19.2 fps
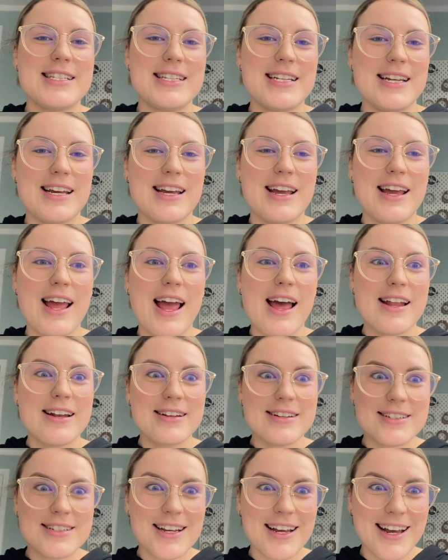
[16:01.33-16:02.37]
today
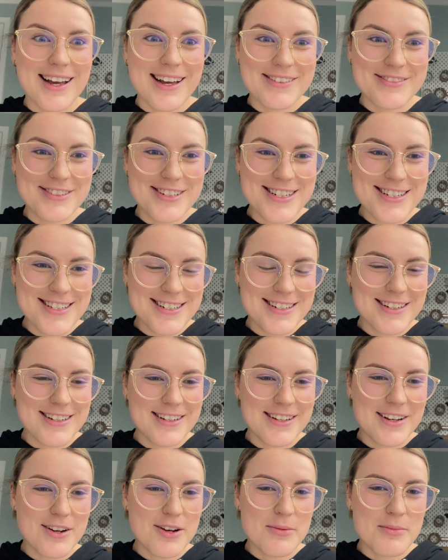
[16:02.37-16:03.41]
and I've just
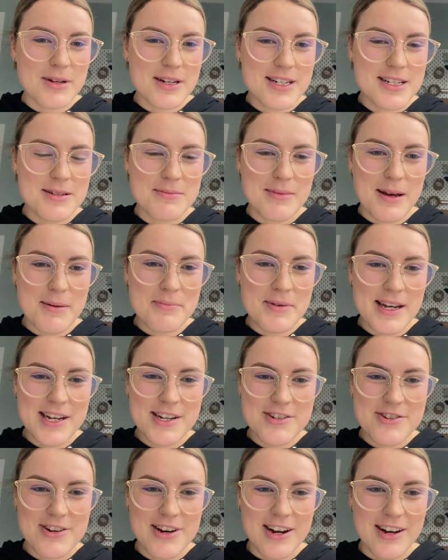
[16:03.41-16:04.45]
come onto my
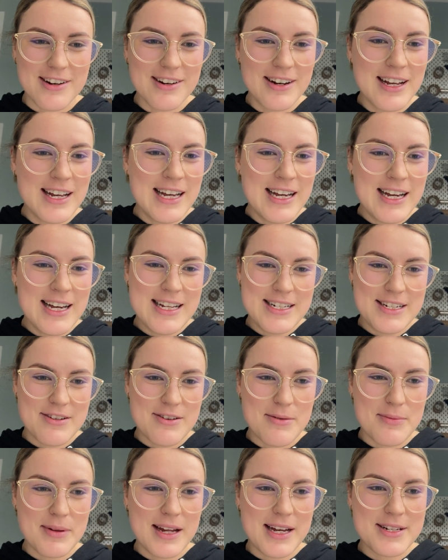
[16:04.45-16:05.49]
Patreon to
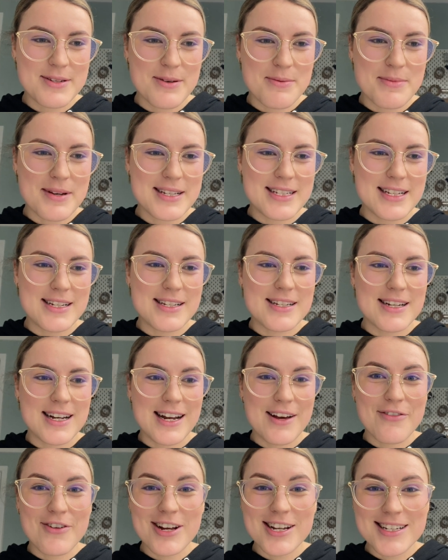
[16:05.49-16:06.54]
reply to a message, and
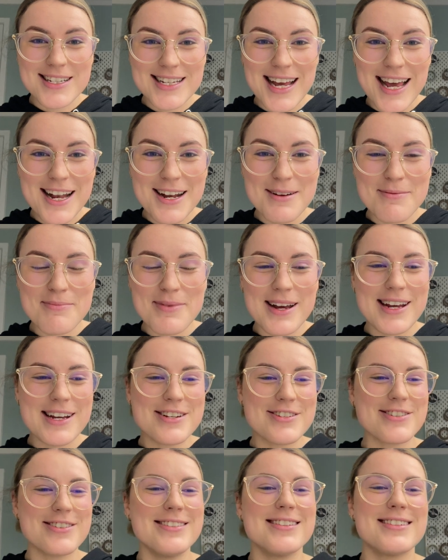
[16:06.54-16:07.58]
I've got 10
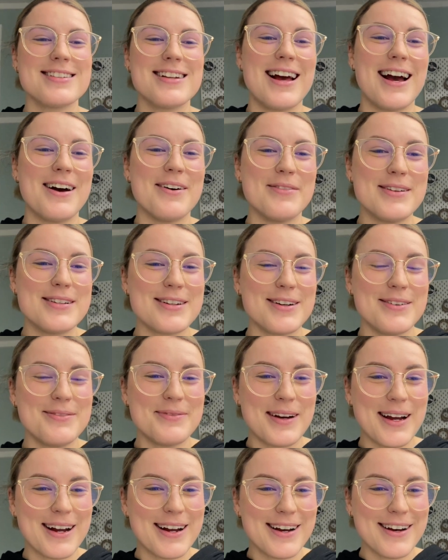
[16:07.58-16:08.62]
patrons now, which, oh
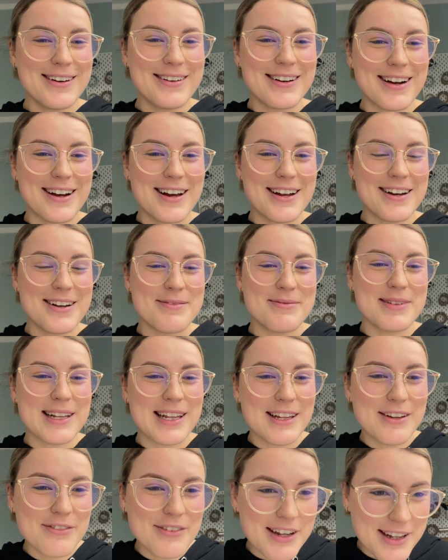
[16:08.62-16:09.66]
my god, I cannot
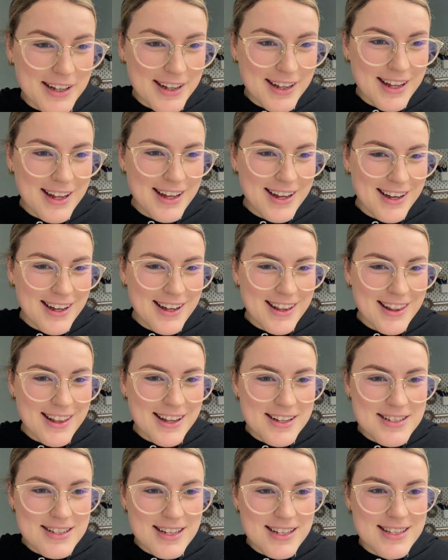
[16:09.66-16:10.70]
believe it.
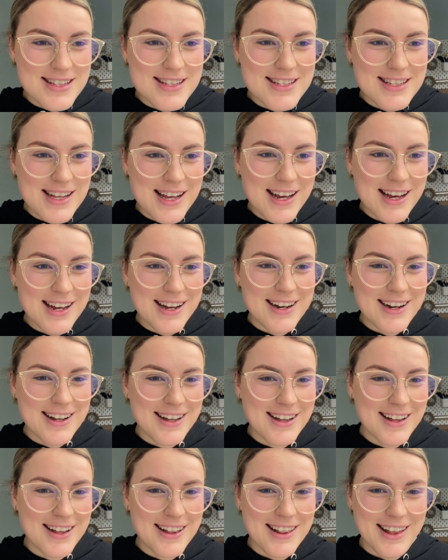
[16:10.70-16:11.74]
That's insane.
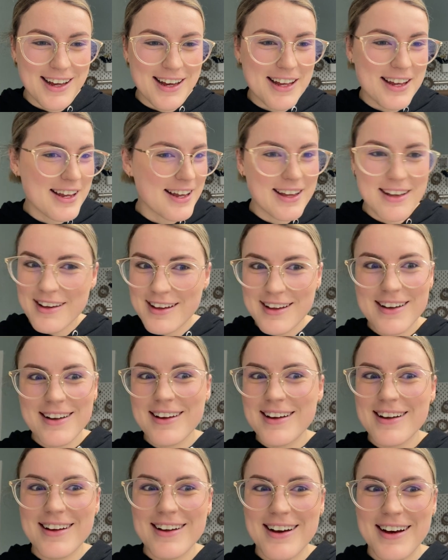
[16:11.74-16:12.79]
Like,
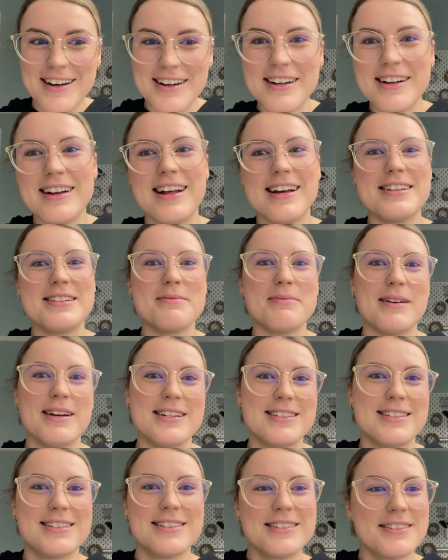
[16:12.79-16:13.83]
I didn't
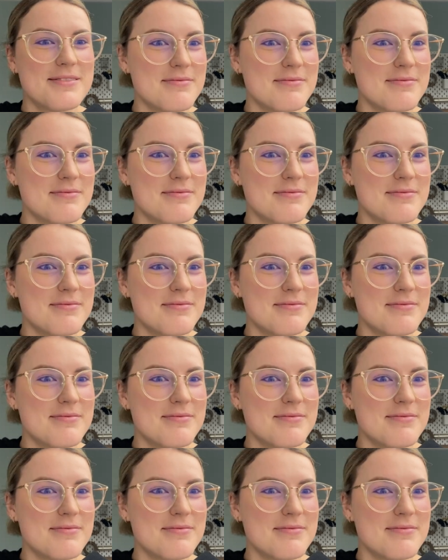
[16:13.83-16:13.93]
expect